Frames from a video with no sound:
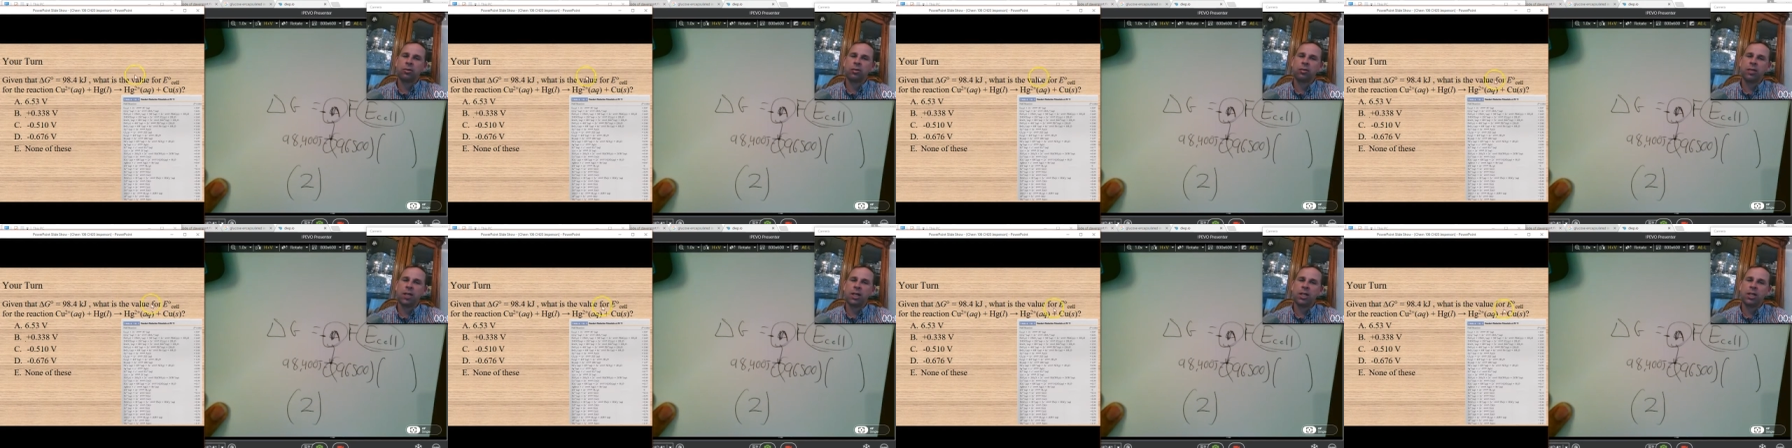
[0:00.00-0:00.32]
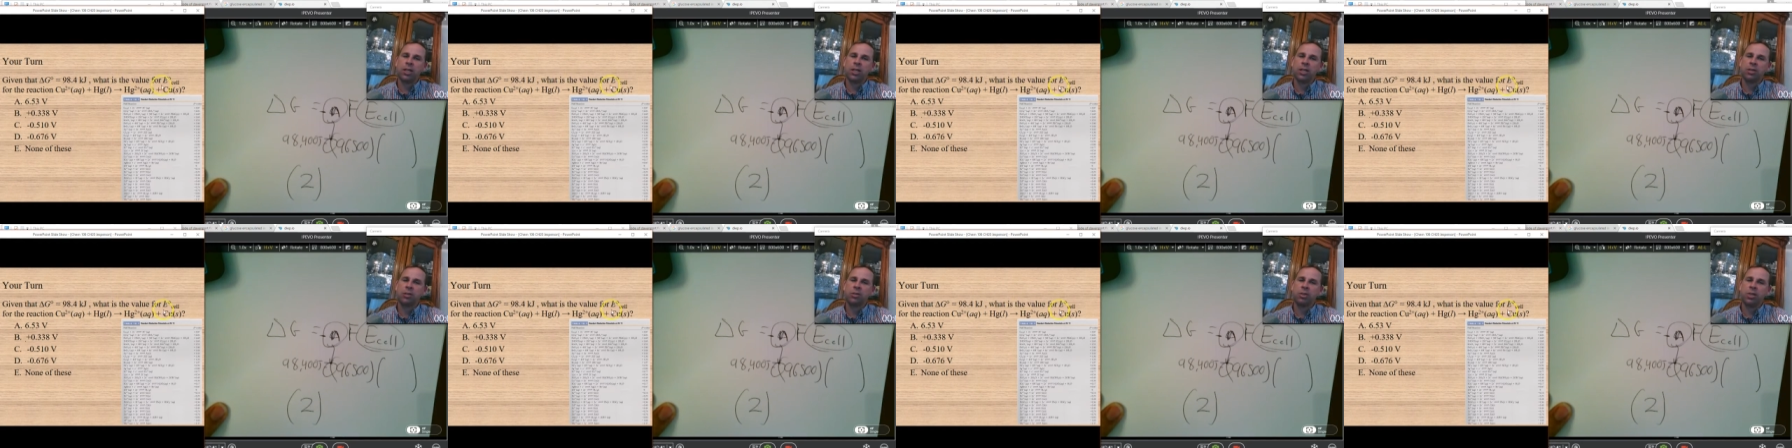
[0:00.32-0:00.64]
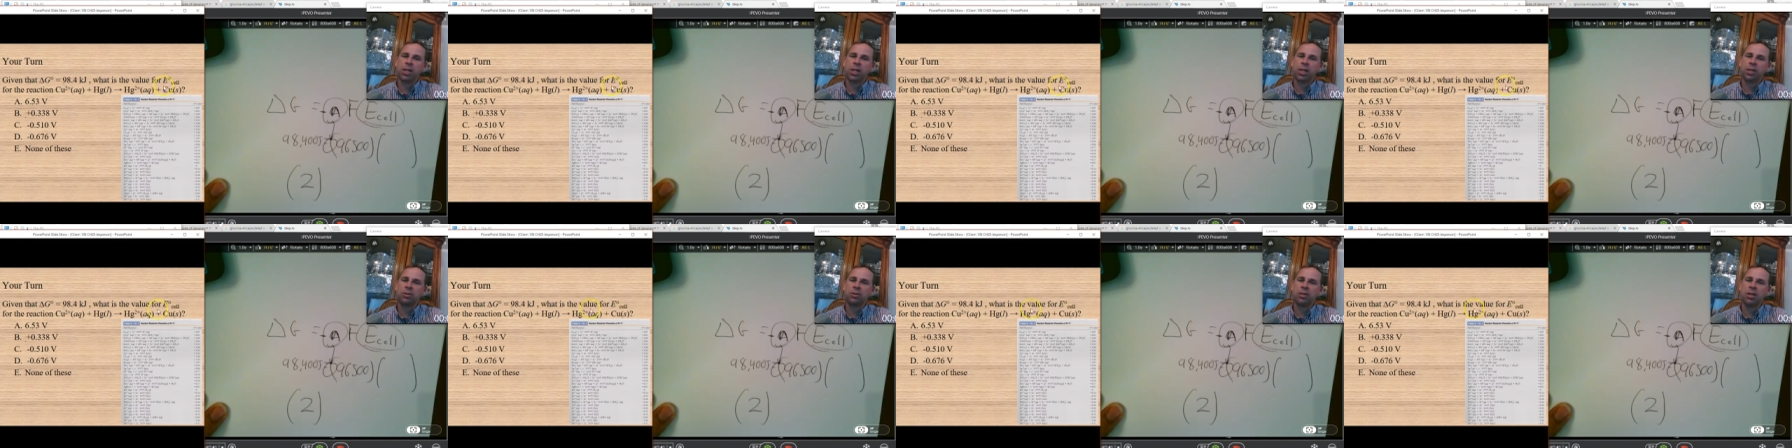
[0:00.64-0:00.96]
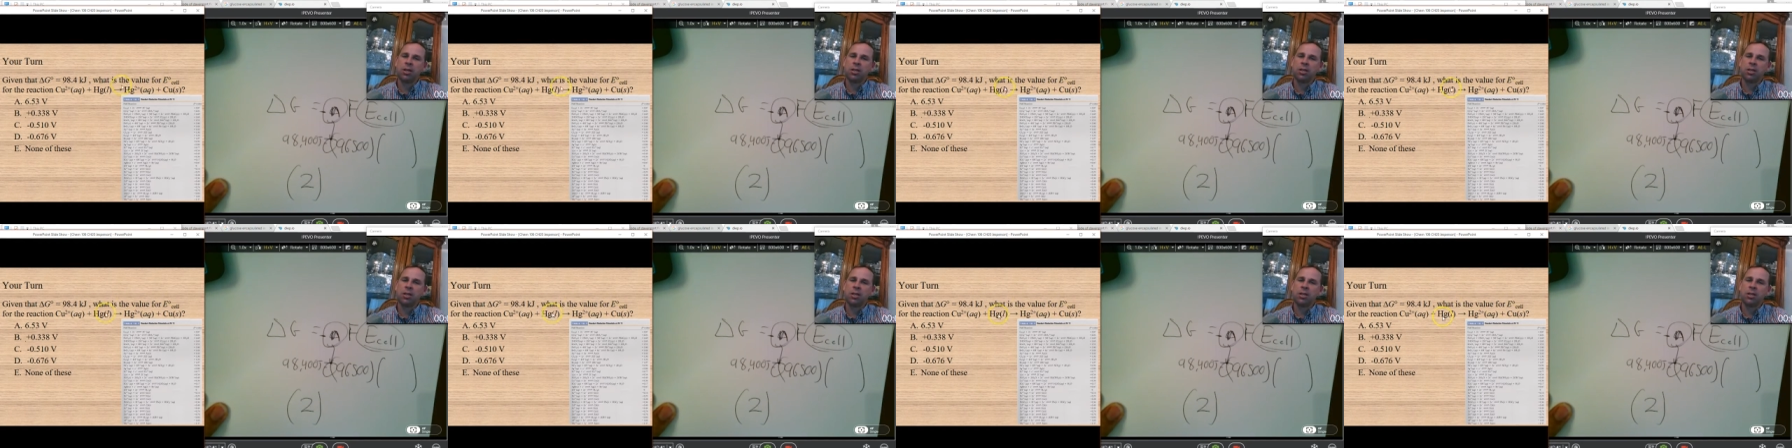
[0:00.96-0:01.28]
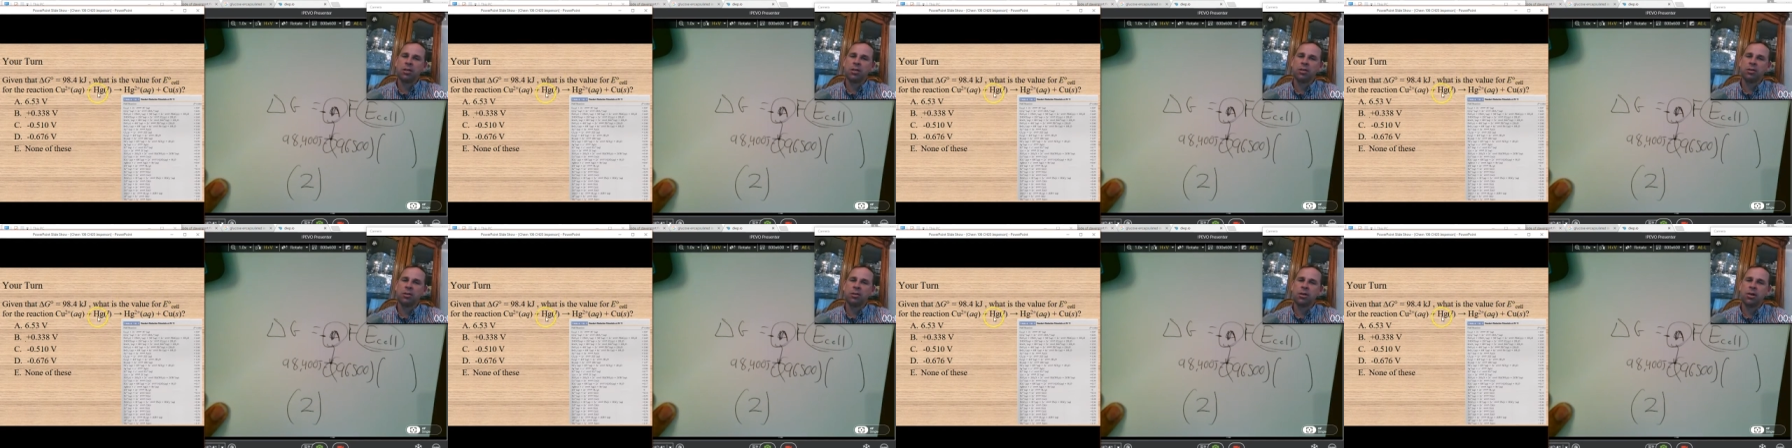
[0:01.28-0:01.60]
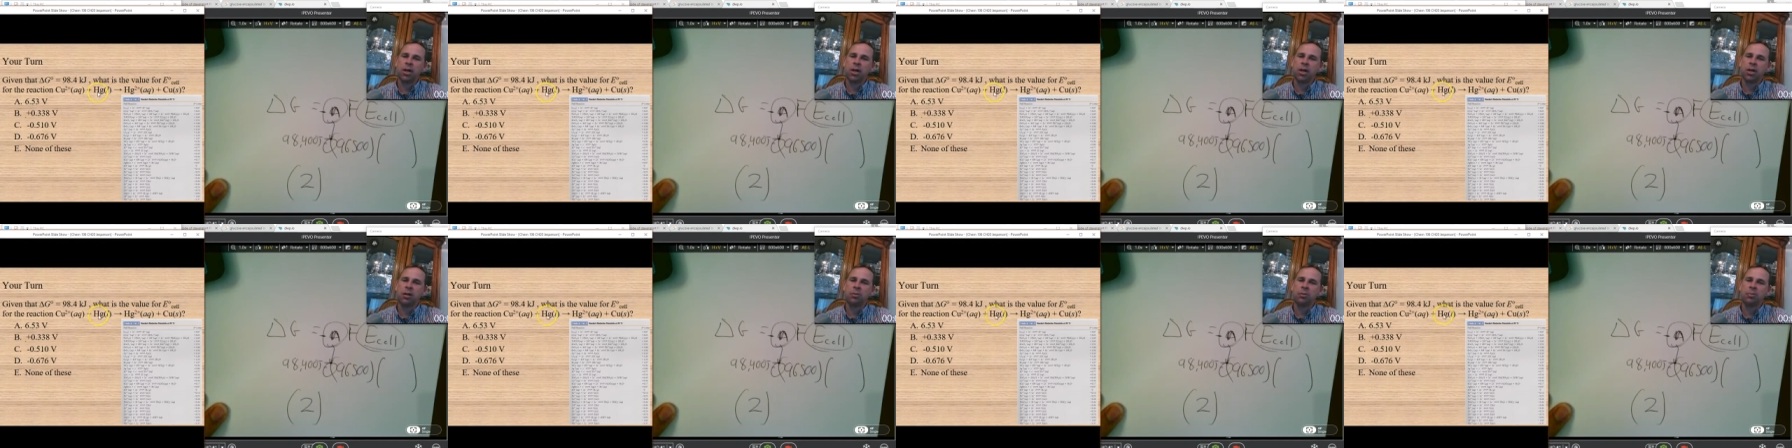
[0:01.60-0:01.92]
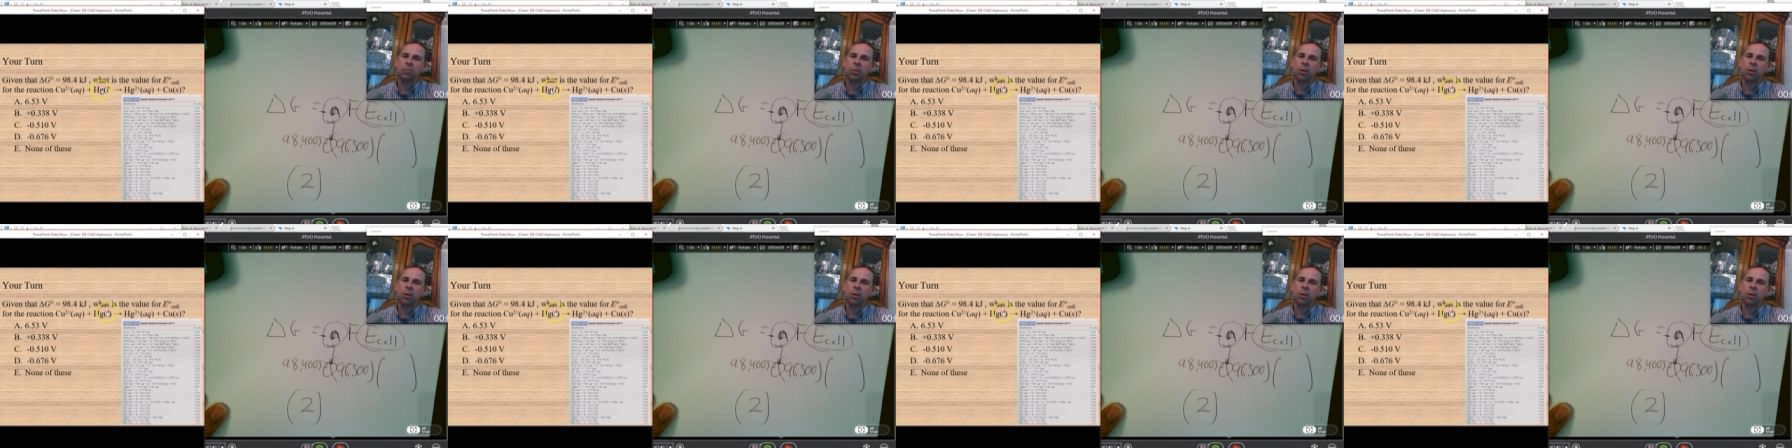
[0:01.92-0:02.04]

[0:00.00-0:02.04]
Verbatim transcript: taking two electrons here, and